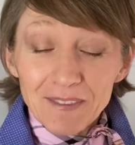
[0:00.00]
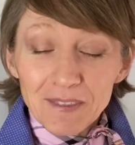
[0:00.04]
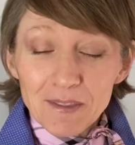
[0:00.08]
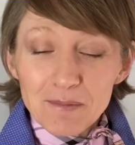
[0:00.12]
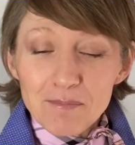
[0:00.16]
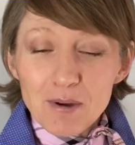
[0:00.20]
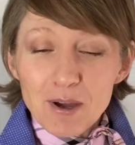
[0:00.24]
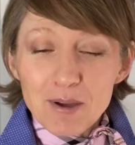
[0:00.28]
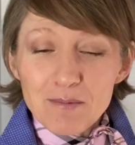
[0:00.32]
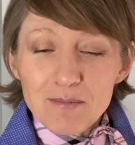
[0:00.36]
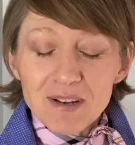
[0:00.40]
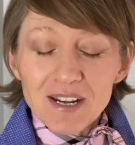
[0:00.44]
at the
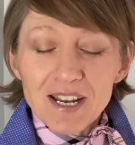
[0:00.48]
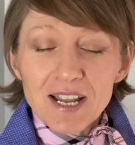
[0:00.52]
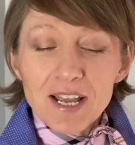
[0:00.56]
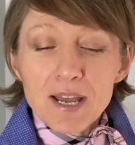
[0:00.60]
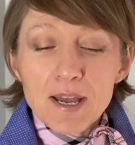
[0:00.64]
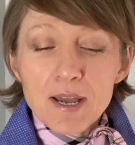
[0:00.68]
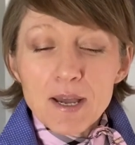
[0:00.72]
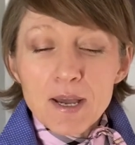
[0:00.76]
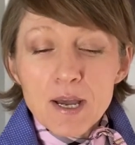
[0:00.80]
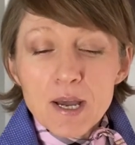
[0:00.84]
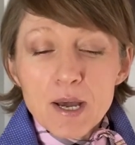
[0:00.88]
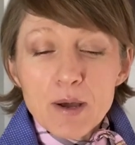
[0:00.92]
moment.
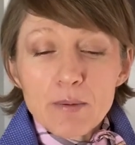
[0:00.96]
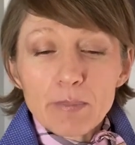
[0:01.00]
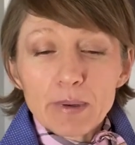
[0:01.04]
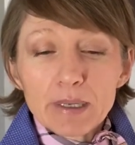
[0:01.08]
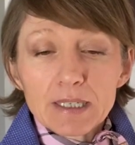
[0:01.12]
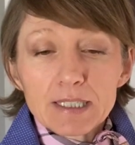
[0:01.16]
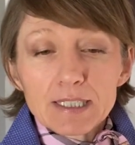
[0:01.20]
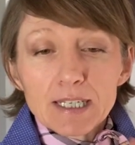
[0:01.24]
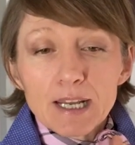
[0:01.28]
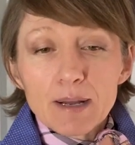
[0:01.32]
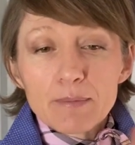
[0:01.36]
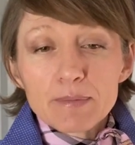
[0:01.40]

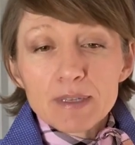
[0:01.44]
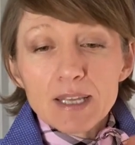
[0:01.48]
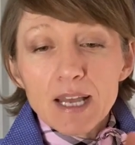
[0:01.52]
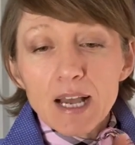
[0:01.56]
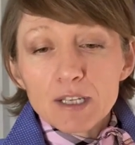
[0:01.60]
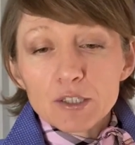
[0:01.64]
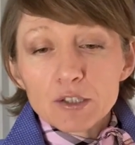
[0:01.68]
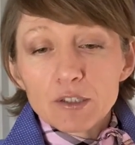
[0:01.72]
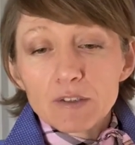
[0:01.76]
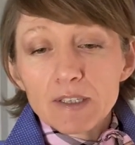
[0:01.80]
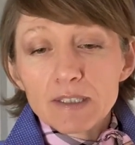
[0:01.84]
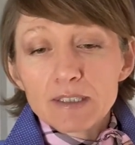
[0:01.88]
But
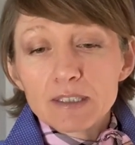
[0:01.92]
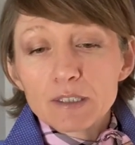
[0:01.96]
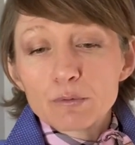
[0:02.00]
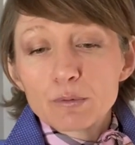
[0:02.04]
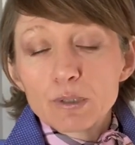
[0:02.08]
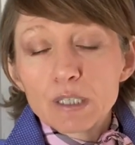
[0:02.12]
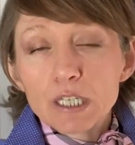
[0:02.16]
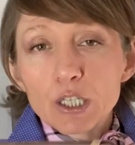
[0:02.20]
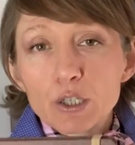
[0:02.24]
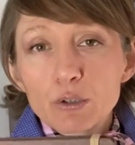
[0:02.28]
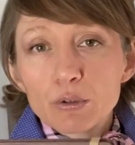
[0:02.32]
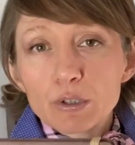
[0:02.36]
yeah, so these are
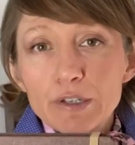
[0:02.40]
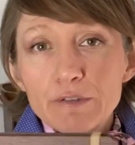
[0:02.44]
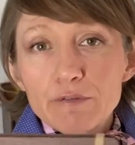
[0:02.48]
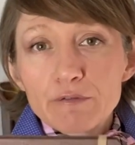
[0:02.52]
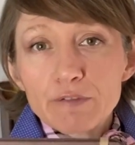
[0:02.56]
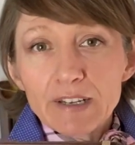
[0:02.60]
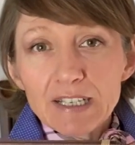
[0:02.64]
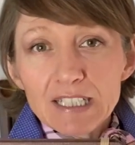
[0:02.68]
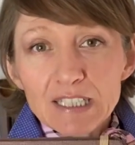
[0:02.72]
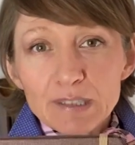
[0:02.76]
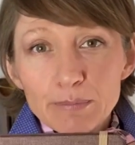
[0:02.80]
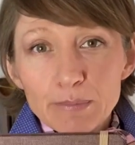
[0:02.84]
really good
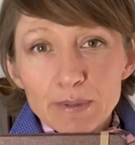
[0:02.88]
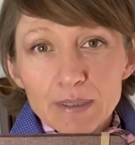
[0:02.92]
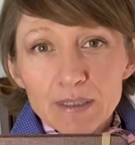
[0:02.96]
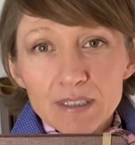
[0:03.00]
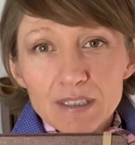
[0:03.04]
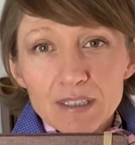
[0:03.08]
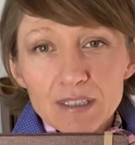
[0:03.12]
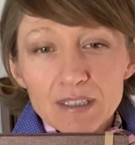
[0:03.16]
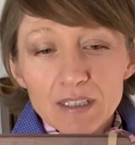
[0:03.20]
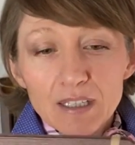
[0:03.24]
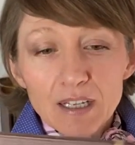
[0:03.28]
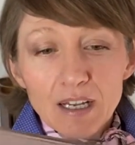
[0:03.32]

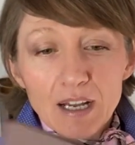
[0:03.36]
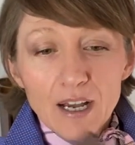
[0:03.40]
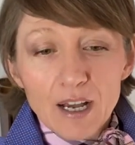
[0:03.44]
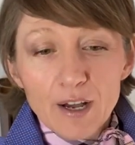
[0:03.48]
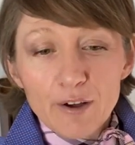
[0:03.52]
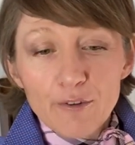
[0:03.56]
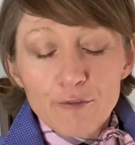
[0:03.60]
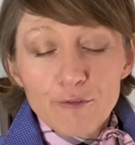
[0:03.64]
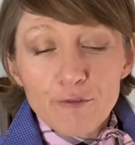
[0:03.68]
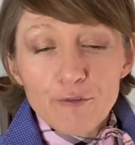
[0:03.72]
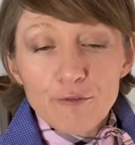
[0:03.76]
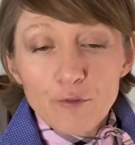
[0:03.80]
investments
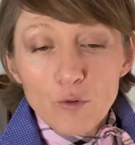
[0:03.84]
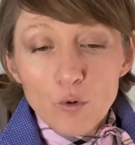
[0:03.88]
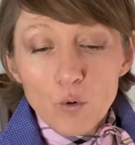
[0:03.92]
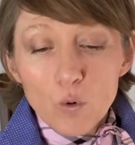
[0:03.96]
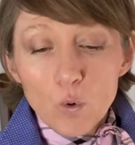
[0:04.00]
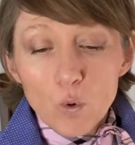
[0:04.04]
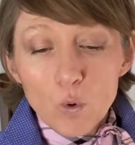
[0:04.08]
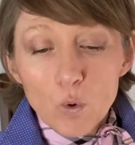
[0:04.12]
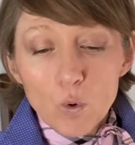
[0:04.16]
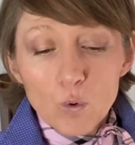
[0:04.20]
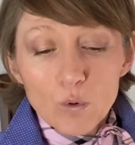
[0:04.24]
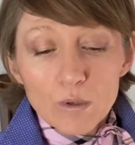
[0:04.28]

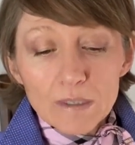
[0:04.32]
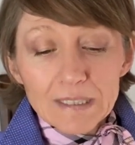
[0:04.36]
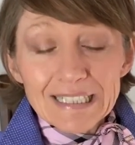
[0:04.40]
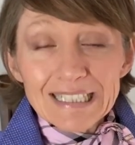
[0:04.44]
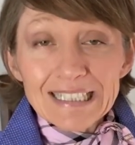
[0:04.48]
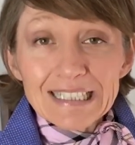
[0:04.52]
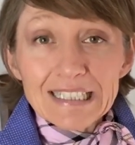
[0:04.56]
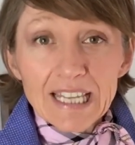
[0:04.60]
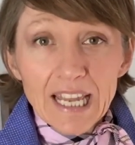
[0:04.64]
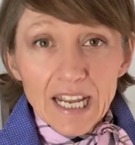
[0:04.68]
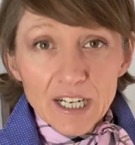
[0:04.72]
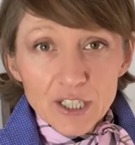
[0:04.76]
for
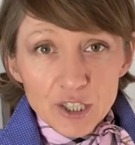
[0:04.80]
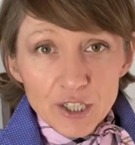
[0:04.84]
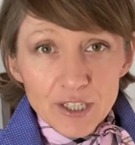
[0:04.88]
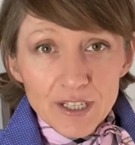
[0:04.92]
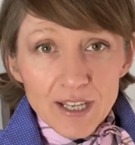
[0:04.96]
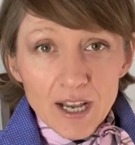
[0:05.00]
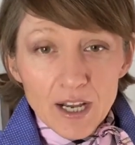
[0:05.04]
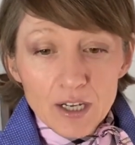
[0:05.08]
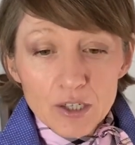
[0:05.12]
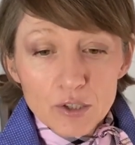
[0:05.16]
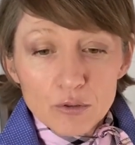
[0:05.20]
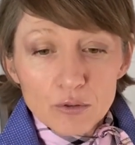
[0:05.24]

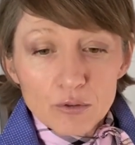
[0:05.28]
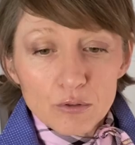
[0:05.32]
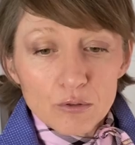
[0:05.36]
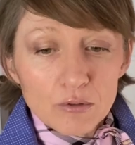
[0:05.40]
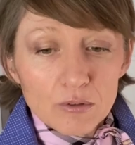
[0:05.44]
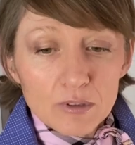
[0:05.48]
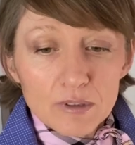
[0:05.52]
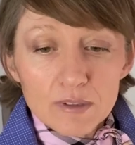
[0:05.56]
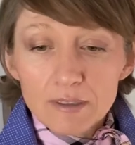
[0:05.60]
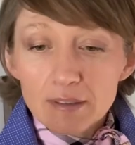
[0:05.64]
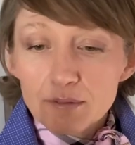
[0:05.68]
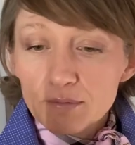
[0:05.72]
sketching
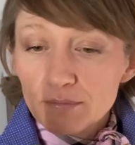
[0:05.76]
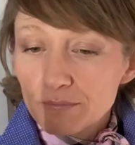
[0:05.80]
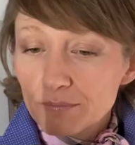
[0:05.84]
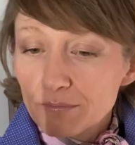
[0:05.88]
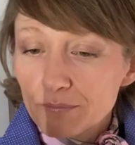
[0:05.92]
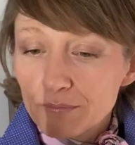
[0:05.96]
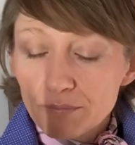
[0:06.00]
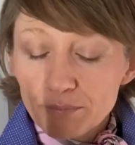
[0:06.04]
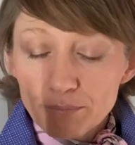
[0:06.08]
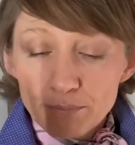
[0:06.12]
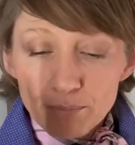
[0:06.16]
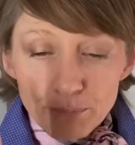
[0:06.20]
outdoors,
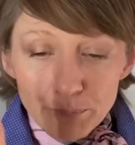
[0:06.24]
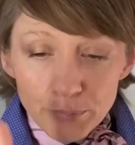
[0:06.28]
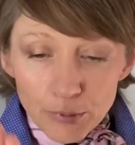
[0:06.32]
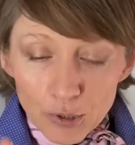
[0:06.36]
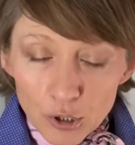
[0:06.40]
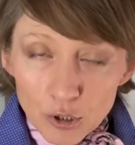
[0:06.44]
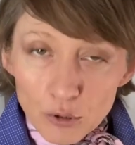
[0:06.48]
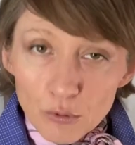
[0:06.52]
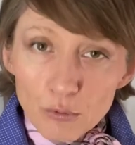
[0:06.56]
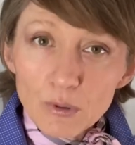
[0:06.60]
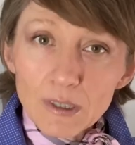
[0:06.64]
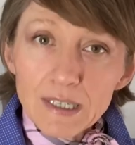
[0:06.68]

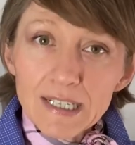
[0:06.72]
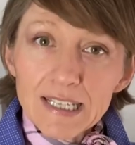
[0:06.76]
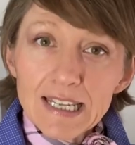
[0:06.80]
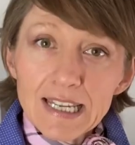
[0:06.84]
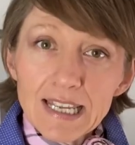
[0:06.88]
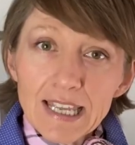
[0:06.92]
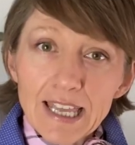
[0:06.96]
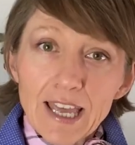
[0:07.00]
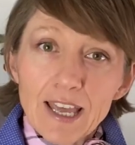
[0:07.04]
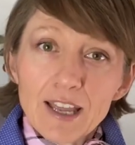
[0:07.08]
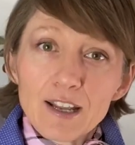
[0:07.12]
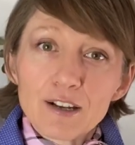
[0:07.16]
purely
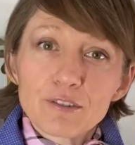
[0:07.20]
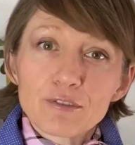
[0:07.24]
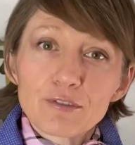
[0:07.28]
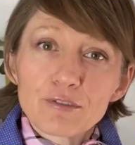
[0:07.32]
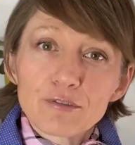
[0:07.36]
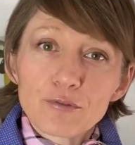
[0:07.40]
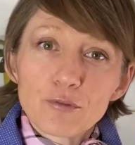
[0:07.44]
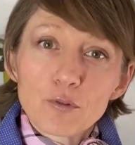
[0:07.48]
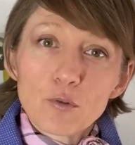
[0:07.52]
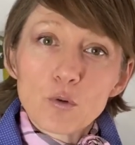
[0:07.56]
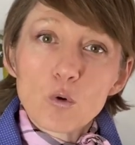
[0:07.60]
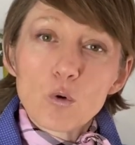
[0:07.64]
again
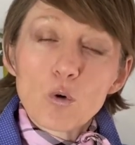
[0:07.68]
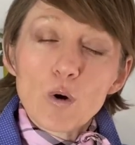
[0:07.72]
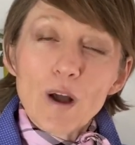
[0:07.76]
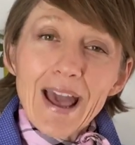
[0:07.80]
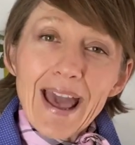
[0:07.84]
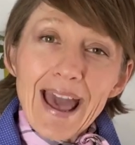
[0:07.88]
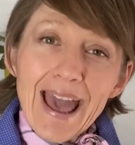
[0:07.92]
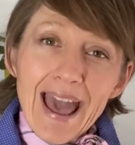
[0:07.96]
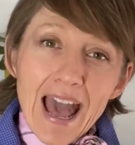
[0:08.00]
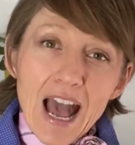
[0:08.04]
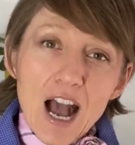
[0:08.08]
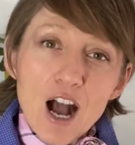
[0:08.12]
for
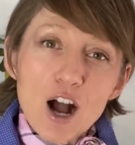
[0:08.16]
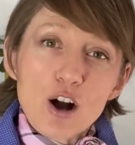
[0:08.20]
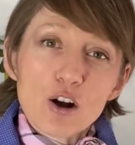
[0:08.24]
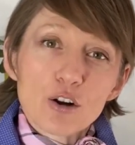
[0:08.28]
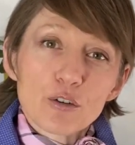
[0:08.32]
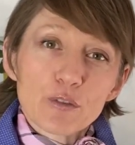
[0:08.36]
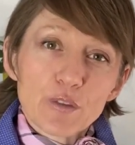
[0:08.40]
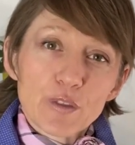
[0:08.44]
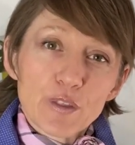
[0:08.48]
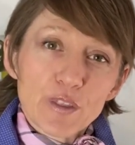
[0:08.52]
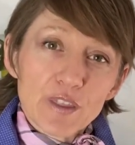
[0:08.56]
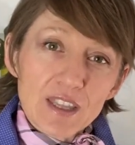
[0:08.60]

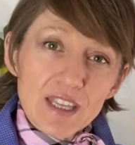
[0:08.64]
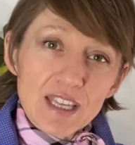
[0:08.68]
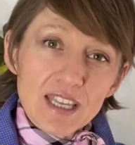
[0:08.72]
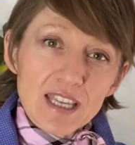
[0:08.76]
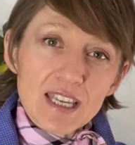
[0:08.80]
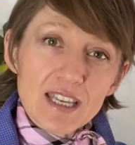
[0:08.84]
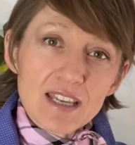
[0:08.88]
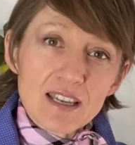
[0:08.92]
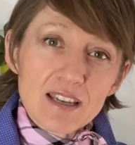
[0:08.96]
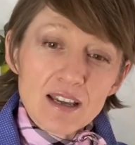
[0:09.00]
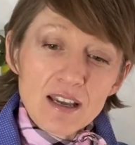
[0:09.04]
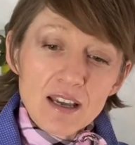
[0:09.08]
how
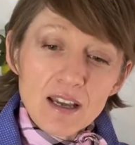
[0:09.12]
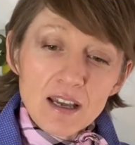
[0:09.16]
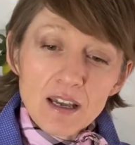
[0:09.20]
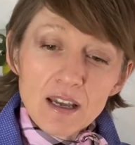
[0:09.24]
the